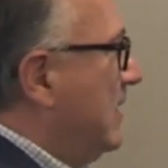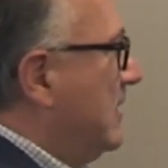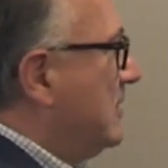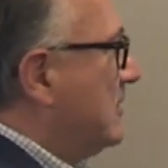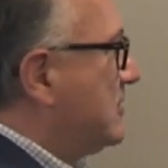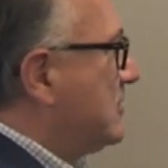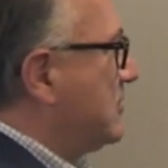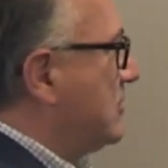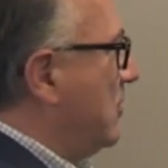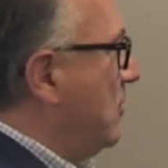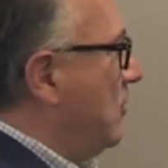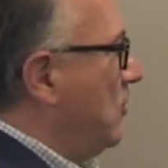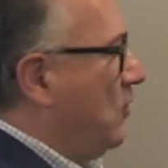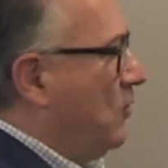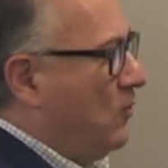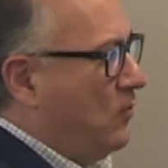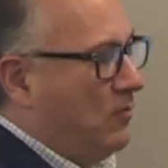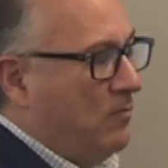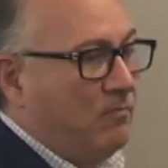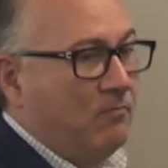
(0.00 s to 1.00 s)

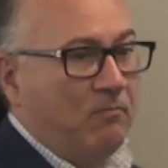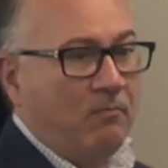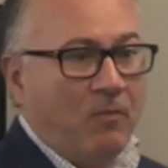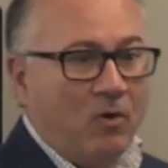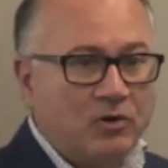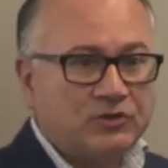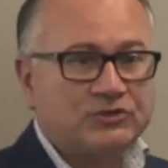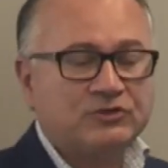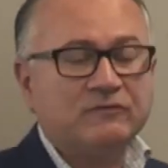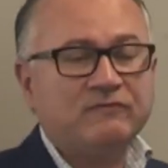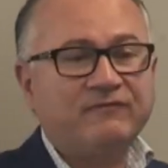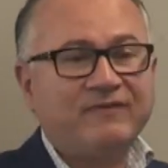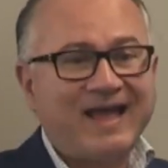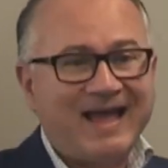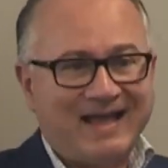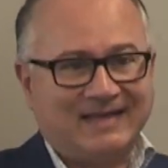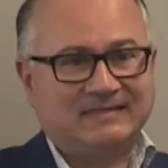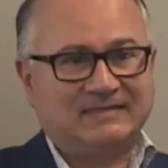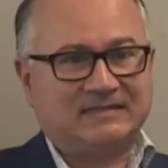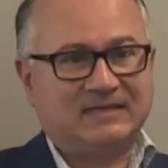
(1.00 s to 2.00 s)
So most of
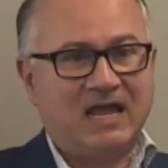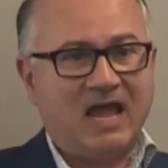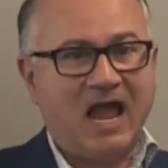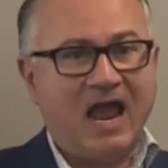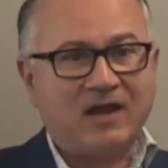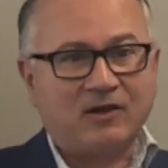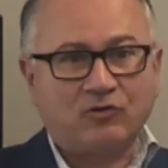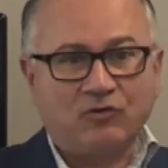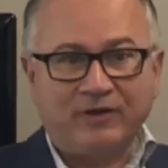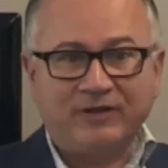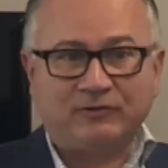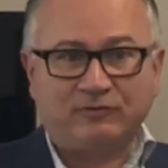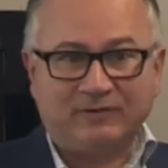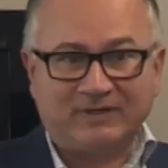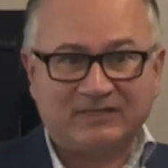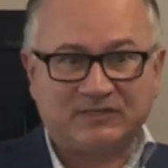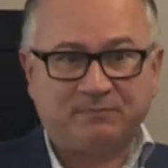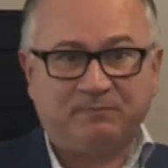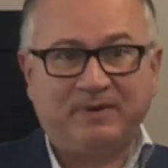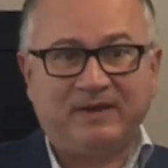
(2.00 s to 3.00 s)
us are going to
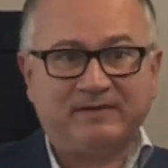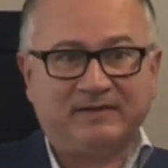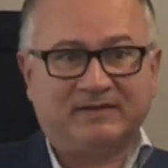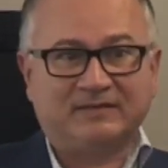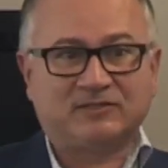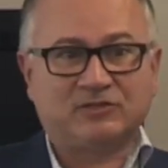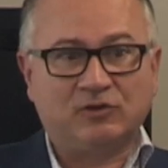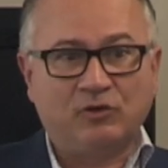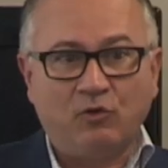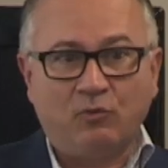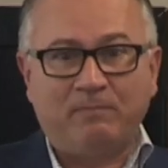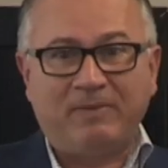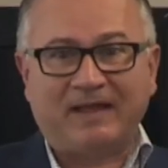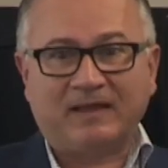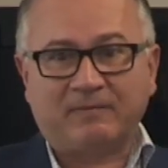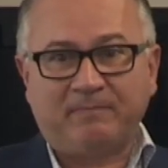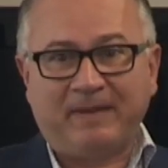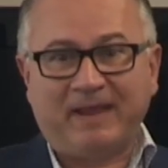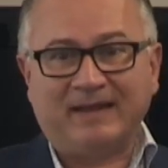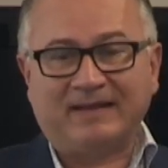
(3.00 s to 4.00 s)
experience low
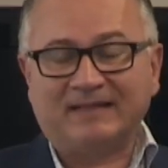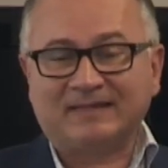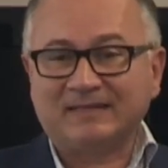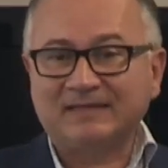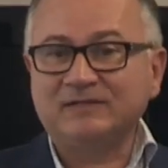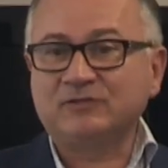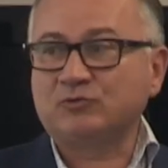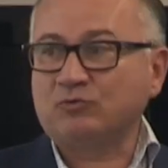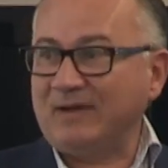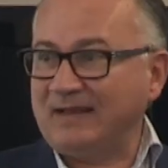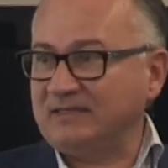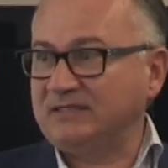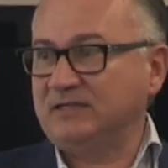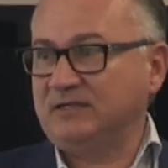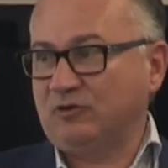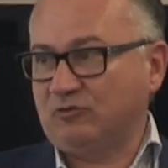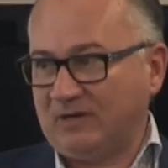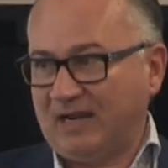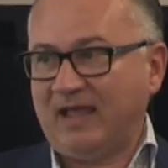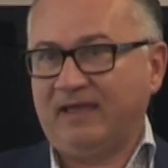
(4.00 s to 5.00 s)
back pain at least once
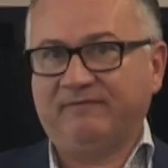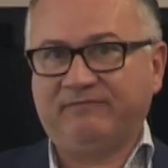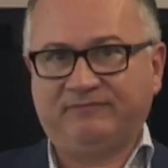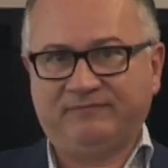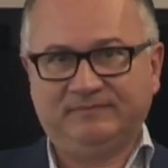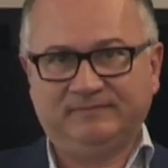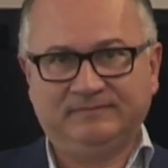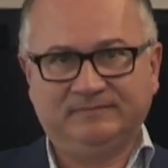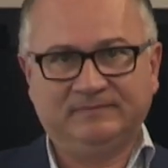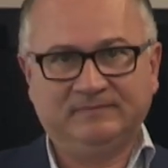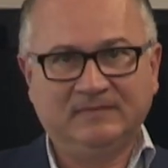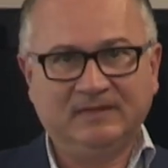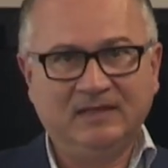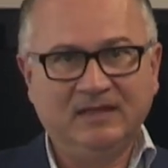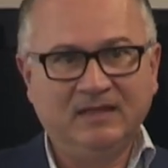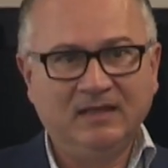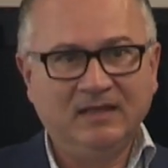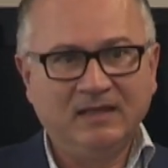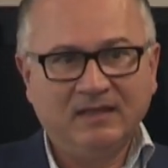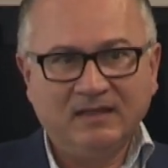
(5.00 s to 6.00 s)
in our life.
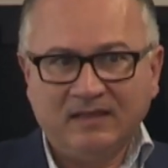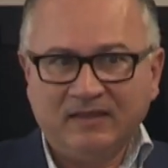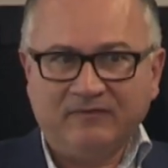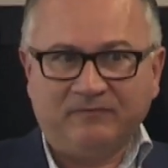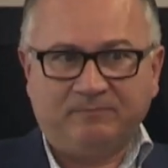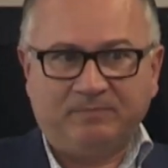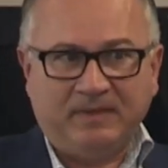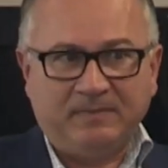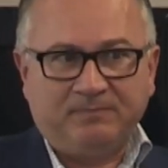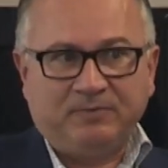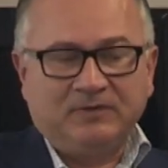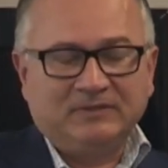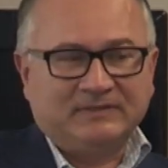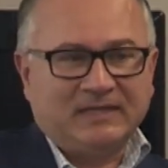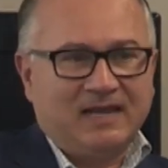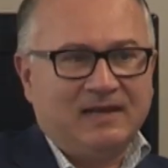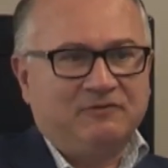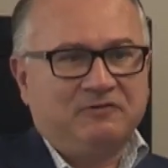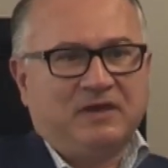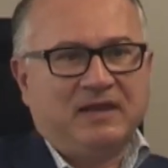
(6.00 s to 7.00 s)
If people
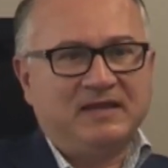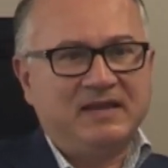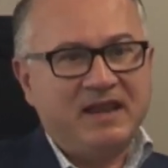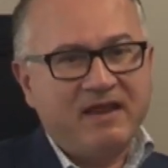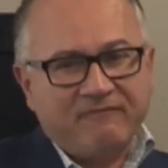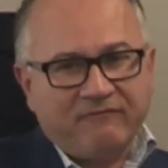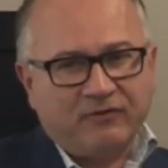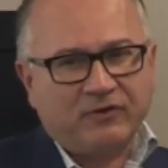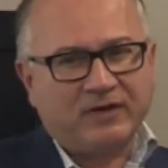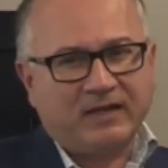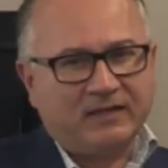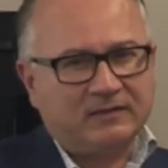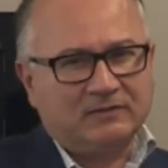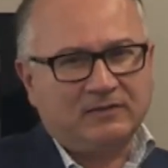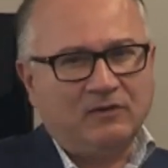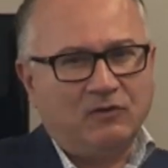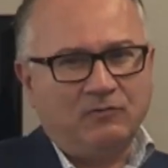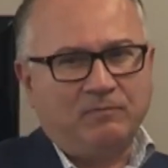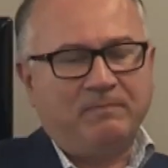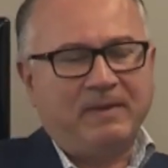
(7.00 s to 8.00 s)
tell you, I never had
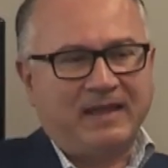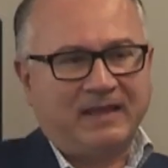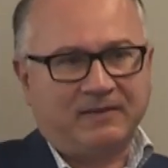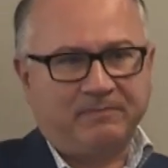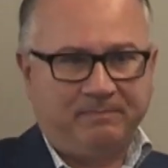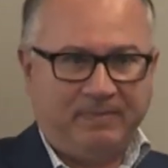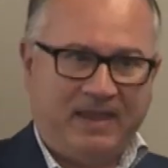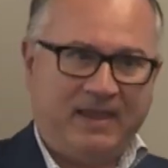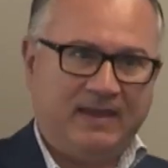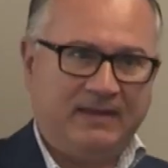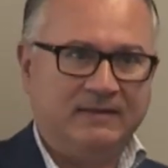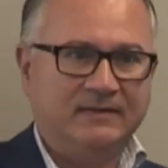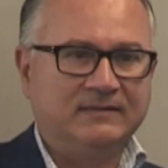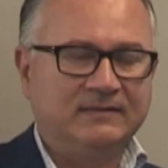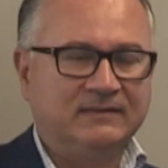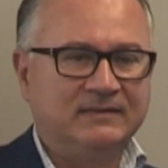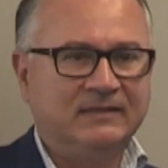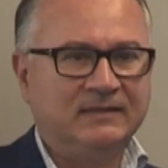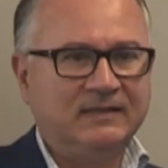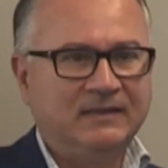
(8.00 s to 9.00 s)
low back pain,
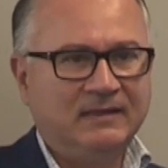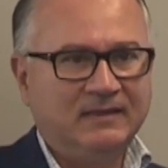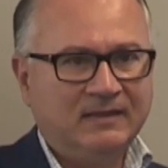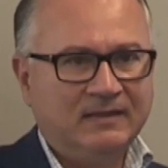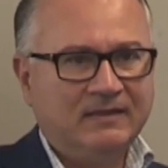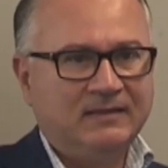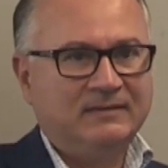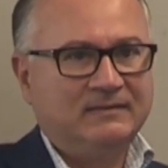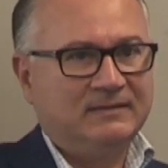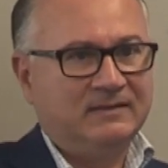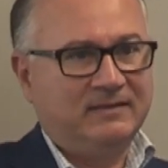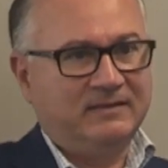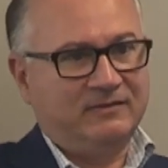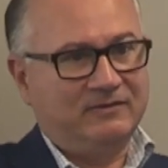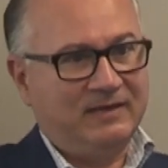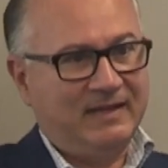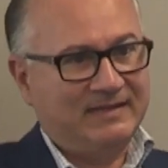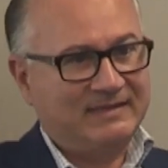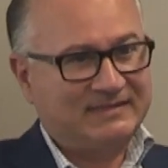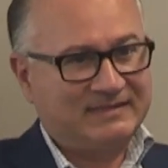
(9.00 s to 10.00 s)
and
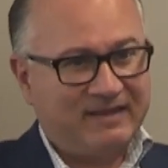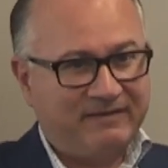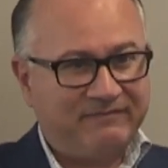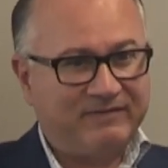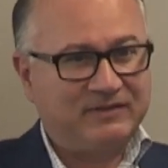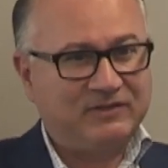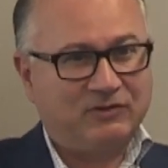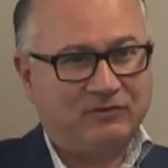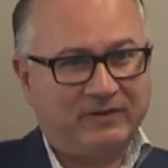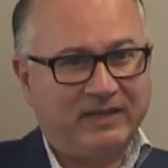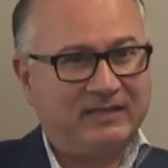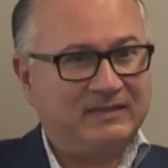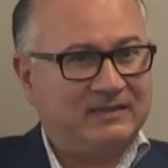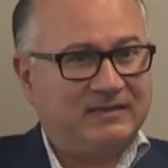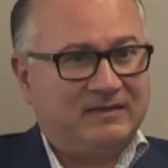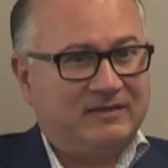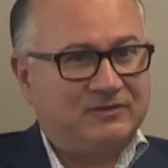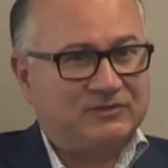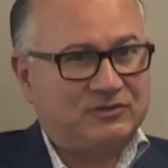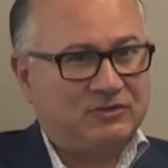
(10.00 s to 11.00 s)
they're like 70 or 80
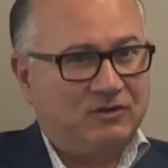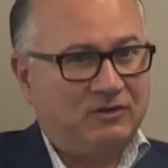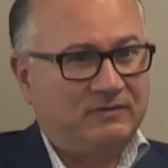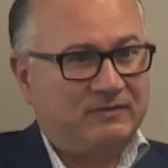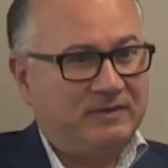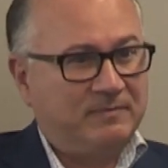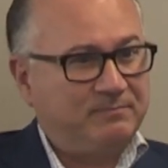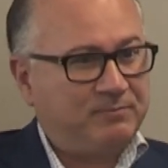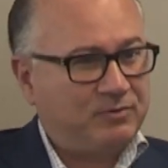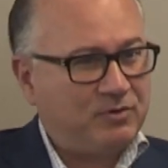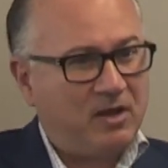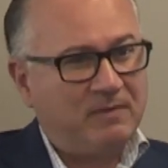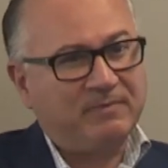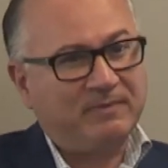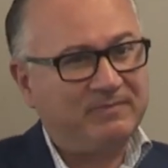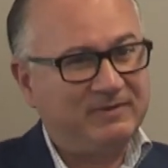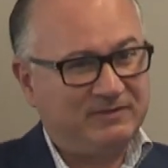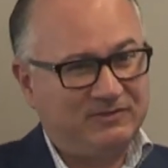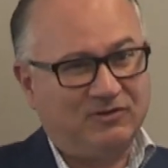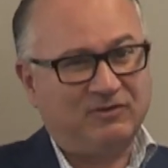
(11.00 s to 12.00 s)
years old, they
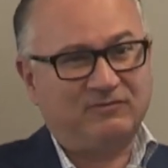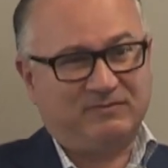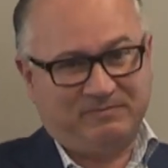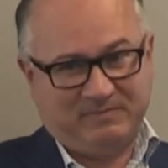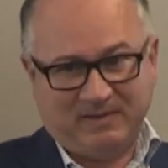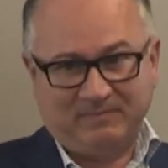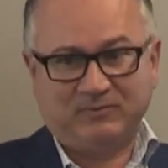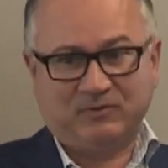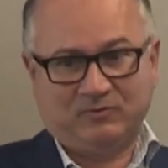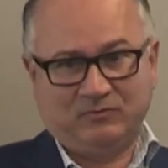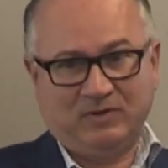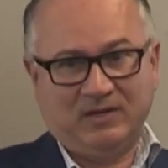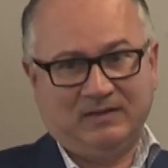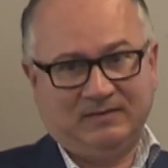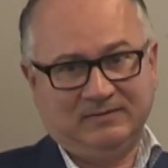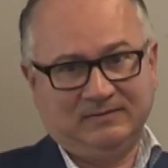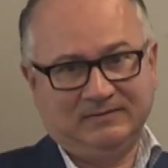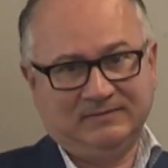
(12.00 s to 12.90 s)
probably don't remember well.